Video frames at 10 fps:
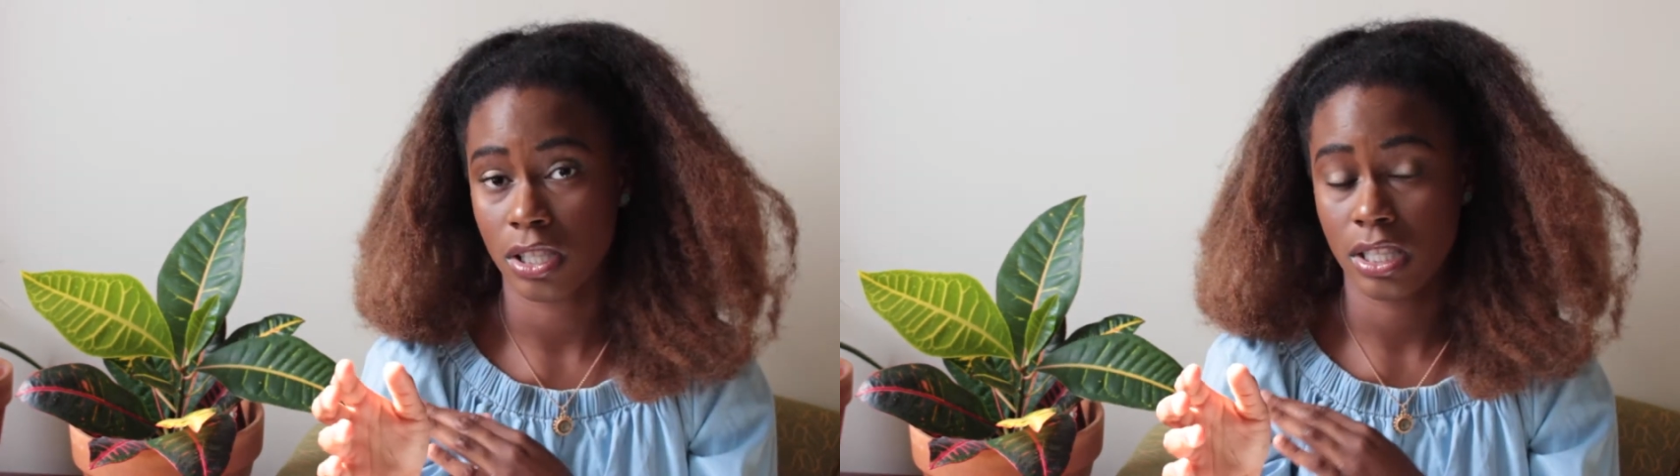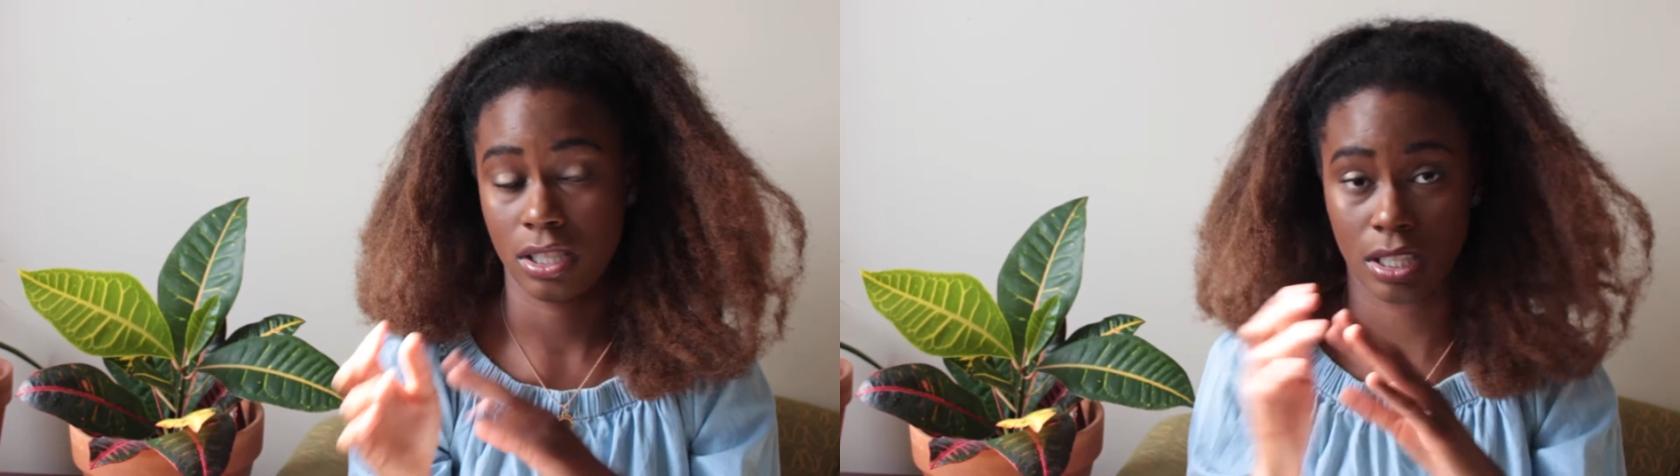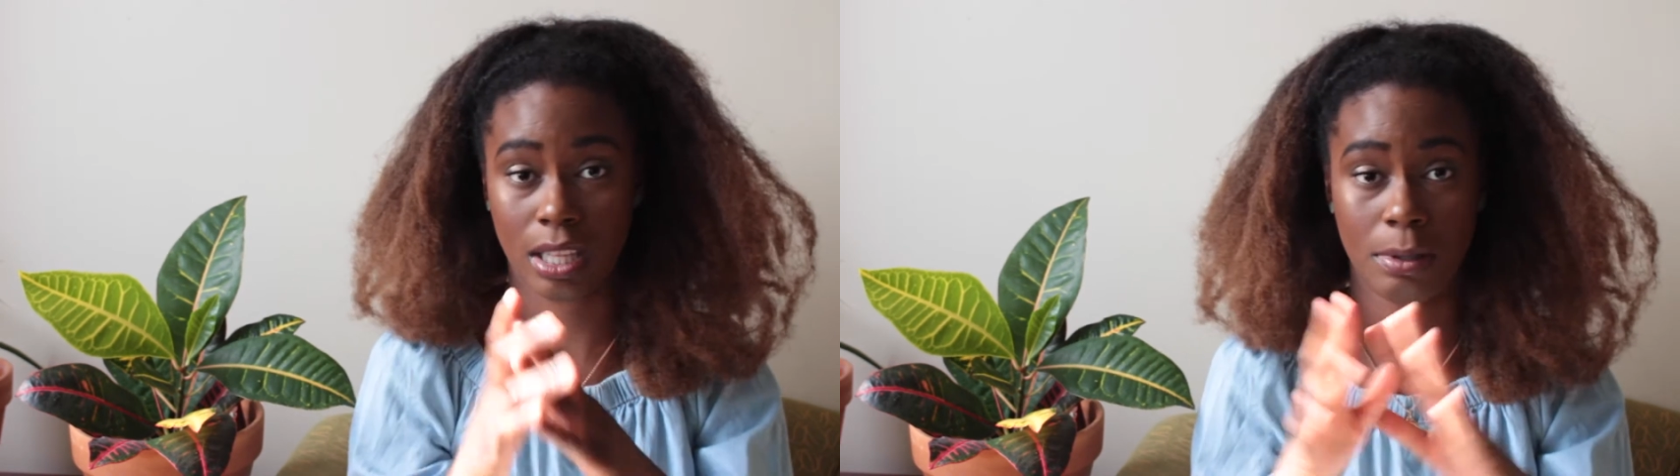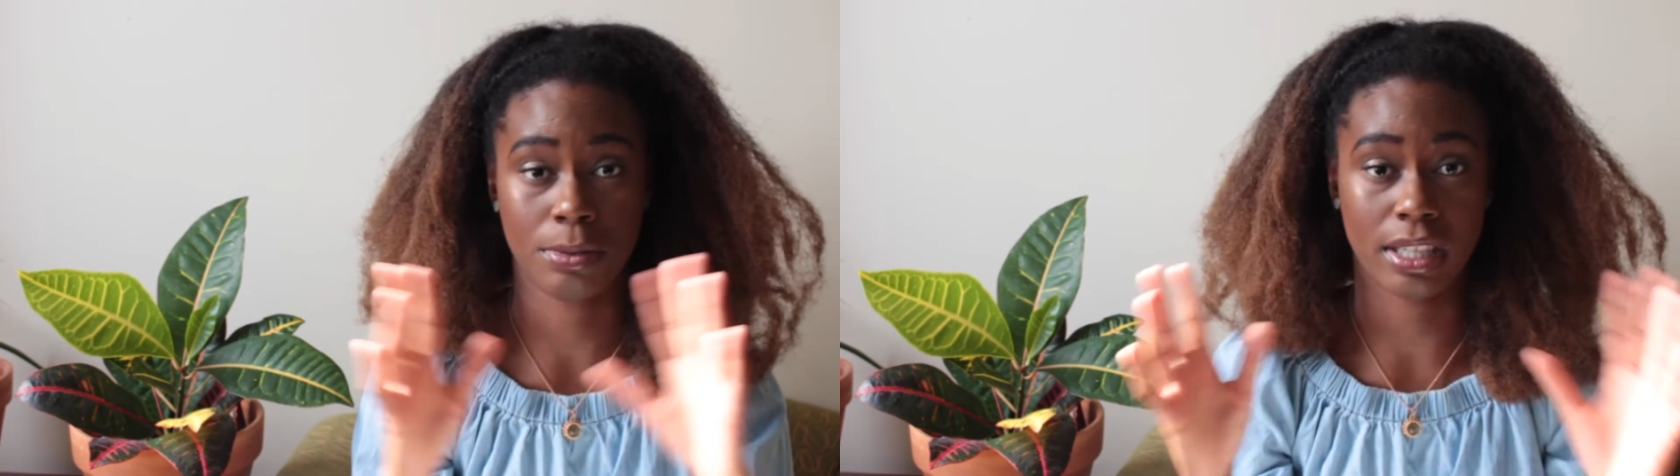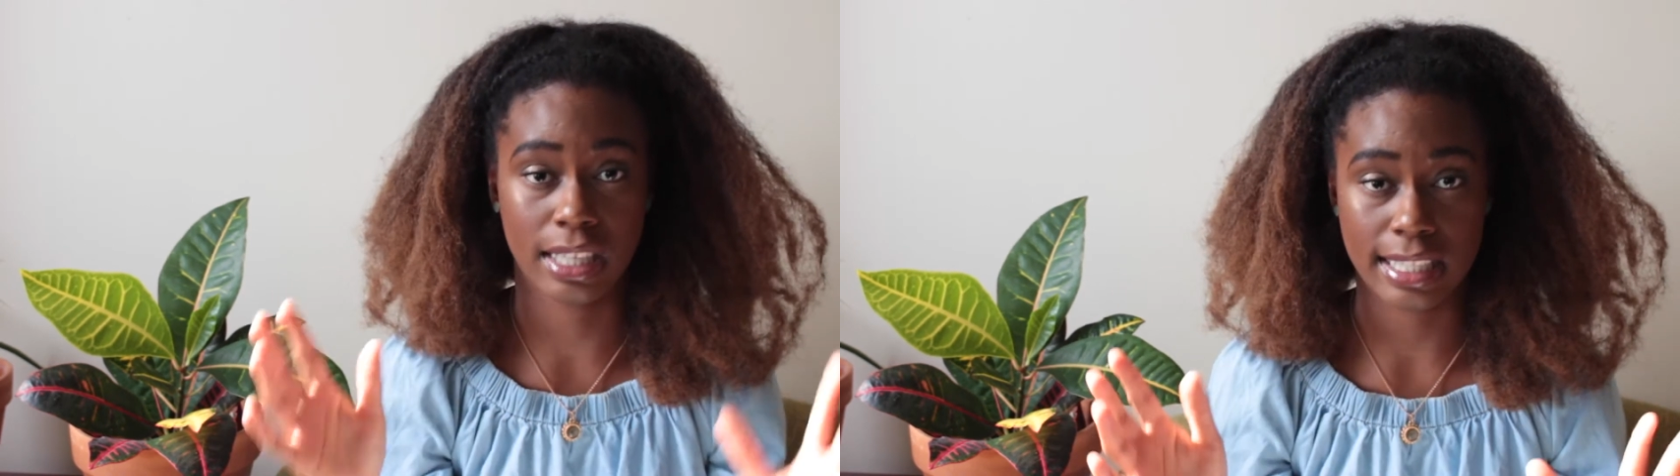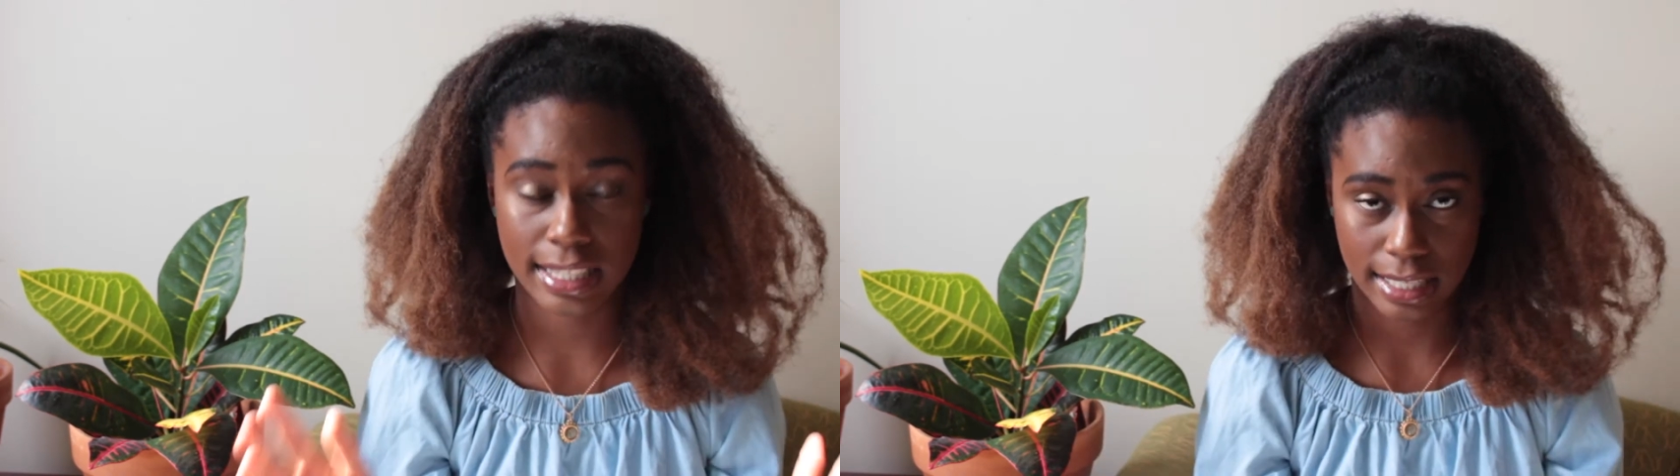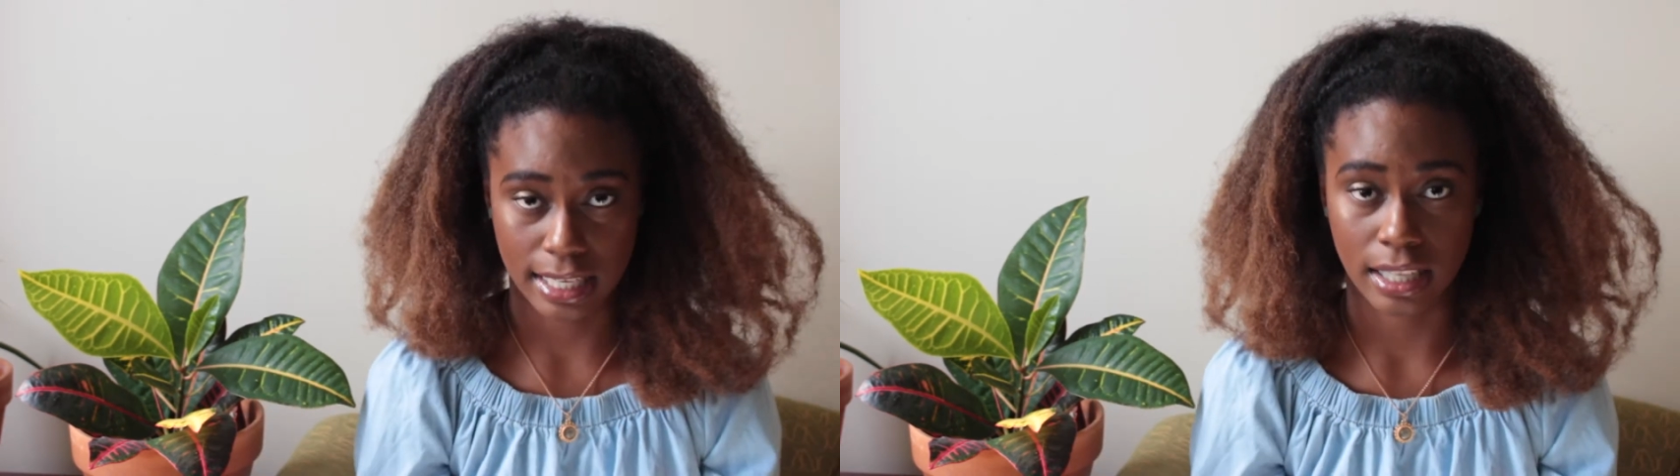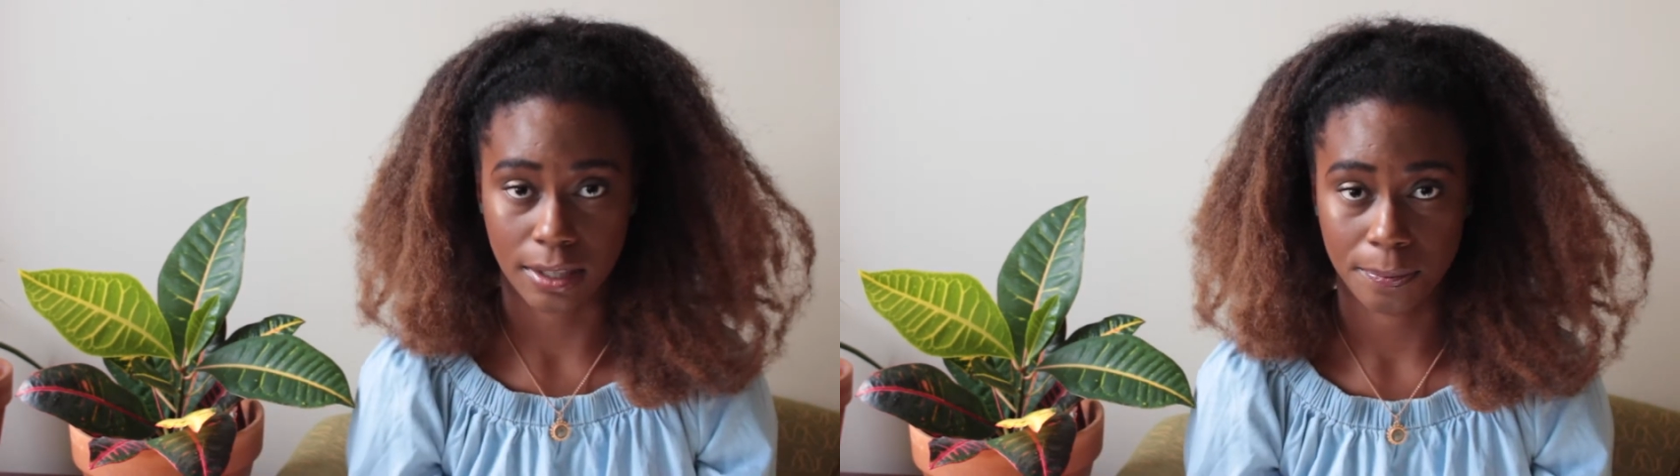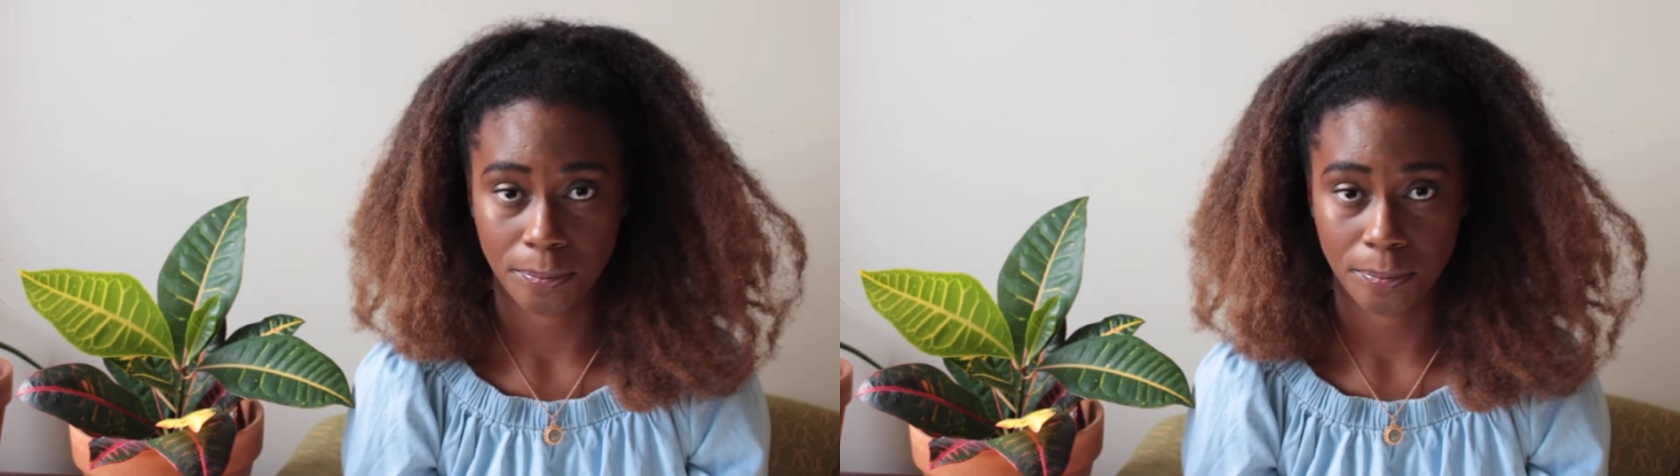season and a lot of people are getting sick.